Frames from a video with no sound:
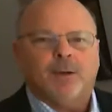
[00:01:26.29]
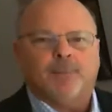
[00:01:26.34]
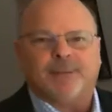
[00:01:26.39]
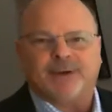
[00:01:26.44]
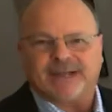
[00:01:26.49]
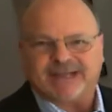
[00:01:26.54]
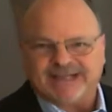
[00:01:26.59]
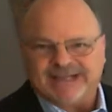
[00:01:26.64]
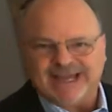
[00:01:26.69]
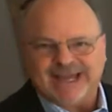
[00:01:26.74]

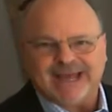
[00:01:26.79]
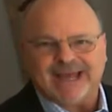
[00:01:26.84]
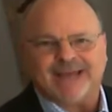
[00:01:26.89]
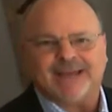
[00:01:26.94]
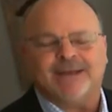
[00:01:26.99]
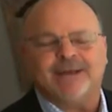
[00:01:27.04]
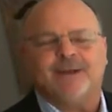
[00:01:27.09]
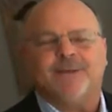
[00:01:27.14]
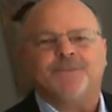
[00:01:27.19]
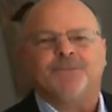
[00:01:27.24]
But
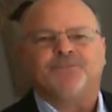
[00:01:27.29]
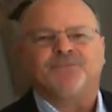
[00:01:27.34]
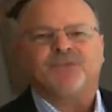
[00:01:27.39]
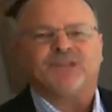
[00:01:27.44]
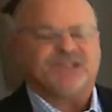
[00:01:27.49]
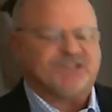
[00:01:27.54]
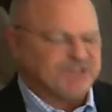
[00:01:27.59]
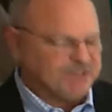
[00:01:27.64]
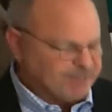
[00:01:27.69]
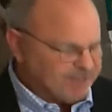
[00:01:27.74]
again,
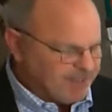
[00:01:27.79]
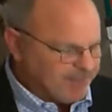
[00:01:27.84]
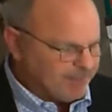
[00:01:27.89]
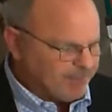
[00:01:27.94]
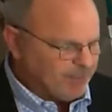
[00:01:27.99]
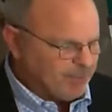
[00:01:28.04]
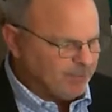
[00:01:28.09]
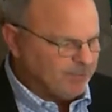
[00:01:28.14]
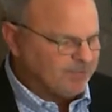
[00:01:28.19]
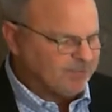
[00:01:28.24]

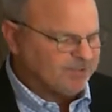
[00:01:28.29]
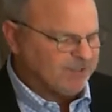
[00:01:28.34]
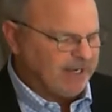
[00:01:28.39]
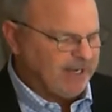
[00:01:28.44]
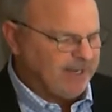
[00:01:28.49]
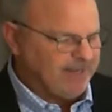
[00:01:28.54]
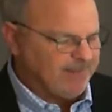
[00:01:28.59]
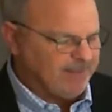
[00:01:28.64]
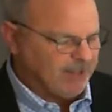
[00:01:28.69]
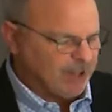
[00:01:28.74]
symbols
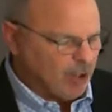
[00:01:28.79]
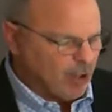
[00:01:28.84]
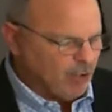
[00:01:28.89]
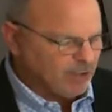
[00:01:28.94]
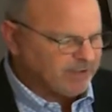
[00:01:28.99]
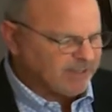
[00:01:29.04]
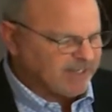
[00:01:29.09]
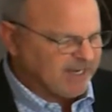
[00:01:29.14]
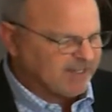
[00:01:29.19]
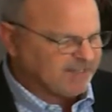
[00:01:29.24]
in the
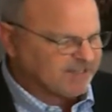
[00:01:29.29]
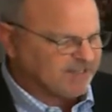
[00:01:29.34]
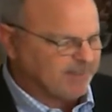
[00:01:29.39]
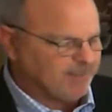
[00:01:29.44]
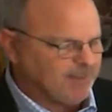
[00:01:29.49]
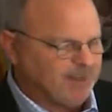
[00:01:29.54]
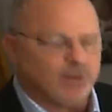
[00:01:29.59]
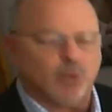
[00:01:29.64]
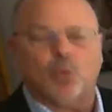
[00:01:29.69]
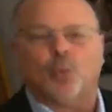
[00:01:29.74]
Old
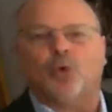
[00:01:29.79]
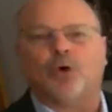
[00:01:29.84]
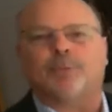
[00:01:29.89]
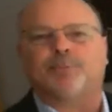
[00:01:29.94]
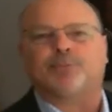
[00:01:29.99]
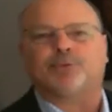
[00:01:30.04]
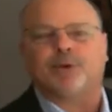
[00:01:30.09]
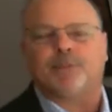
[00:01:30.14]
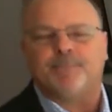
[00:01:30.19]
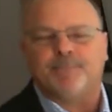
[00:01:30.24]
Testament were
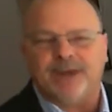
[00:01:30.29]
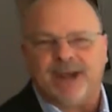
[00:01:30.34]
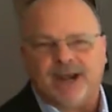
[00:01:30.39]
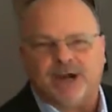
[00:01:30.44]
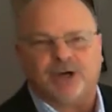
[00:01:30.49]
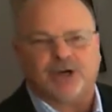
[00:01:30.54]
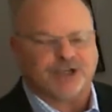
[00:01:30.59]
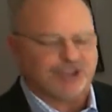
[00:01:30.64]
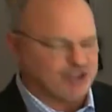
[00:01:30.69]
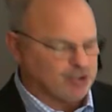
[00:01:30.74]

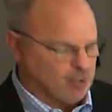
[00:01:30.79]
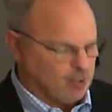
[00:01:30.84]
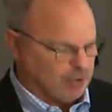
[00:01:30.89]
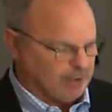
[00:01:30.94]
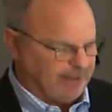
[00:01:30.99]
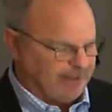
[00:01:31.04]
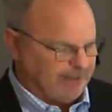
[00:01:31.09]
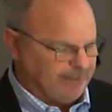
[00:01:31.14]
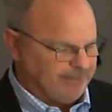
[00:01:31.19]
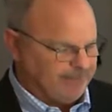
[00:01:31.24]

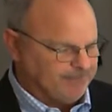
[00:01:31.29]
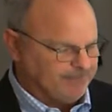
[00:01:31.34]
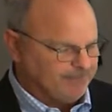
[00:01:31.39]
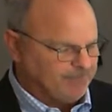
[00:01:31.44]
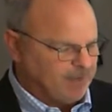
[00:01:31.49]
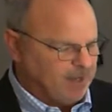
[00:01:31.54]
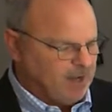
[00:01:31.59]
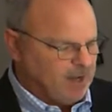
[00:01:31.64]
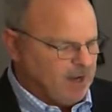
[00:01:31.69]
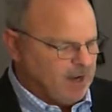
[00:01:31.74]
preparatory
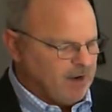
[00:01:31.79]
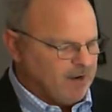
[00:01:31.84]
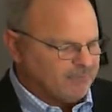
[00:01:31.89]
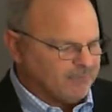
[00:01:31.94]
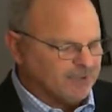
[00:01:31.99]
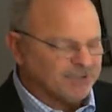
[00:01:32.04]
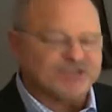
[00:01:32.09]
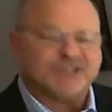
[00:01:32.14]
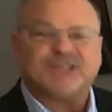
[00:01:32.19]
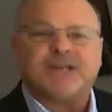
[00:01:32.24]

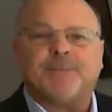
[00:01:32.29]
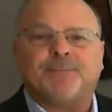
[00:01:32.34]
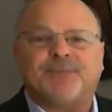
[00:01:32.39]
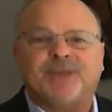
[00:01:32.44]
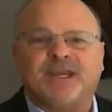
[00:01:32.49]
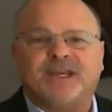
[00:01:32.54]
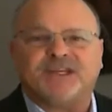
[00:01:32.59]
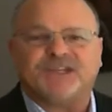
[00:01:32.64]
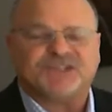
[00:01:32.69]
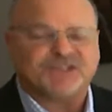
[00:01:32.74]
for
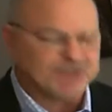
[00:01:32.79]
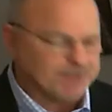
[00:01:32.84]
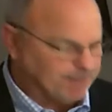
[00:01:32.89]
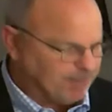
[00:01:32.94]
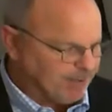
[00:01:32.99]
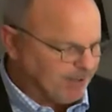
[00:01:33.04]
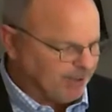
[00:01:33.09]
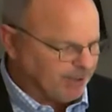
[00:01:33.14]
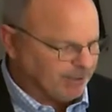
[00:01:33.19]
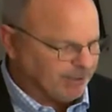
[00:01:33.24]
something
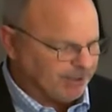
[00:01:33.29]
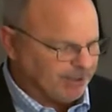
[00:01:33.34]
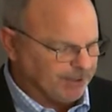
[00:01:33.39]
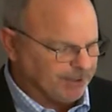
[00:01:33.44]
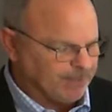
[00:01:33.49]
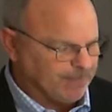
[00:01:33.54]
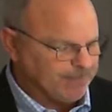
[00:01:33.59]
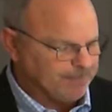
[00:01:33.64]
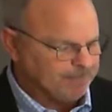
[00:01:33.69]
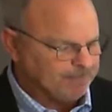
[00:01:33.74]

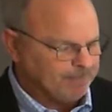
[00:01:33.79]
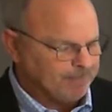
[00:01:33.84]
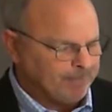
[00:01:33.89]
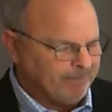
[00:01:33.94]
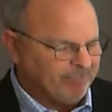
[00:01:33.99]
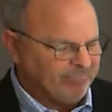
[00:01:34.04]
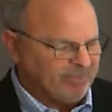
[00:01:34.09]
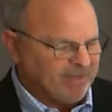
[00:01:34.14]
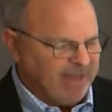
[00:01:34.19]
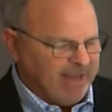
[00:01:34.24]
superior.
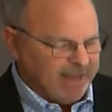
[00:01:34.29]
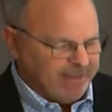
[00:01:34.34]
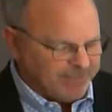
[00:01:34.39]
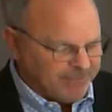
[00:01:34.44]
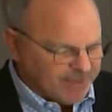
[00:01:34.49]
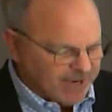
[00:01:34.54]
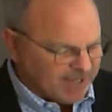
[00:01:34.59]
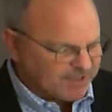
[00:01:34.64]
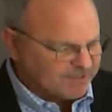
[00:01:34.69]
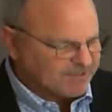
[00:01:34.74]

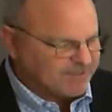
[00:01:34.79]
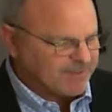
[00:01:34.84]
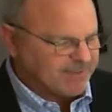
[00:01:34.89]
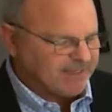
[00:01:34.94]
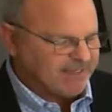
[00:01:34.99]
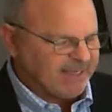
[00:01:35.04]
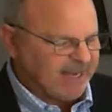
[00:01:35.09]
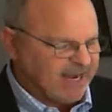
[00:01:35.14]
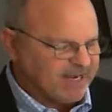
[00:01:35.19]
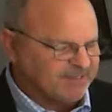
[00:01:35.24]
And thus, in the
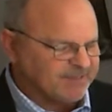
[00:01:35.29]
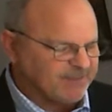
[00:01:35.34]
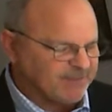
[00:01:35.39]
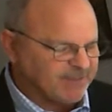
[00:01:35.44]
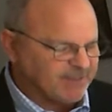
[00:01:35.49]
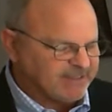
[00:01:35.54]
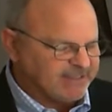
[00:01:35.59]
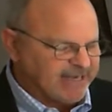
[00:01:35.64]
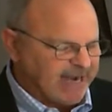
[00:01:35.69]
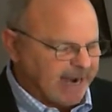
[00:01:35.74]
case of
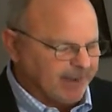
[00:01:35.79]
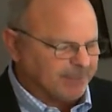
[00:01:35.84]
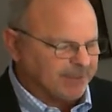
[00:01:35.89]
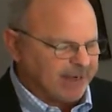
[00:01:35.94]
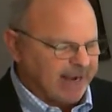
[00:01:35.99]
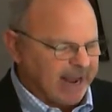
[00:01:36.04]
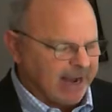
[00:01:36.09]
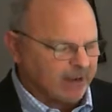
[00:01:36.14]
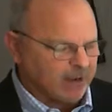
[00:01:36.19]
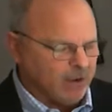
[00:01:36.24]
the
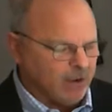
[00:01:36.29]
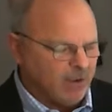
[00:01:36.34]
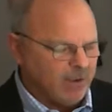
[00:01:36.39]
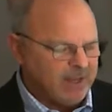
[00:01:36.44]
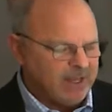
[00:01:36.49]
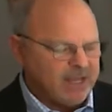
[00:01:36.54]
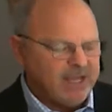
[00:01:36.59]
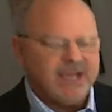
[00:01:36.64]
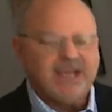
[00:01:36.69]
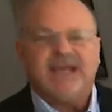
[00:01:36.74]
tabernacle,
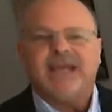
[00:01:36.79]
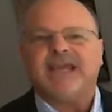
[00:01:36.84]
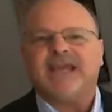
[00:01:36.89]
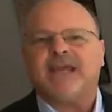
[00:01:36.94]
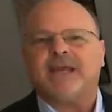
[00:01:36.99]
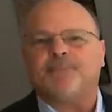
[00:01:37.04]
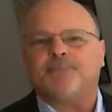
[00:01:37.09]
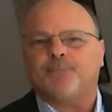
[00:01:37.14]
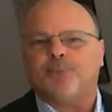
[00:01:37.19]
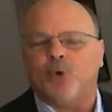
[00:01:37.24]

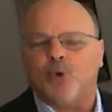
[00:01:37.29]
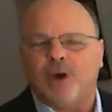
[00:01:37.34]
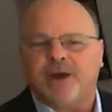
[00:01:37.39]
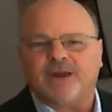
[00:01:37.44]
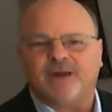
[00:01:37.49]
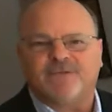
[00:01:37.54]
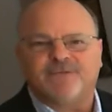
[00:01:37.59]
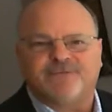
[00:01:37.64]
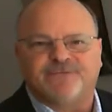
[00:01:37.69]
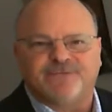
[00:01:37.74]
it
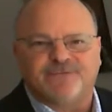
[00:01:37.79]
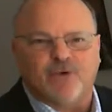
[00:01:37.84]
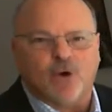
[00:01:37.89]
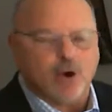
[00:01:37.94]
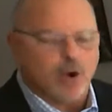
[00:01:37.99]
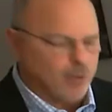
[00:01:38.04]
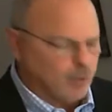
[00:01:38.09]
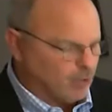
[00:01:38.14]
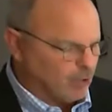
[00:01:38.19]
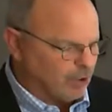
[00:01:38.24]
pointed
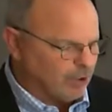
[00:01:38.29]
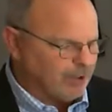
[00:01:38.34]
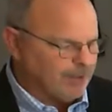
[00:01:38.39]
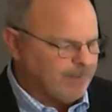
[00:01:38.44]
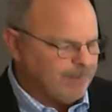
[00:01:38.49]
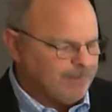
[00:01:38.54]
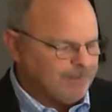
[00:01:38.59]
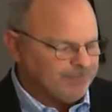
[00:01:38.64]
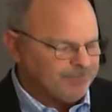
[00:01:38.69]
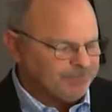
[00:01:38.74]
forward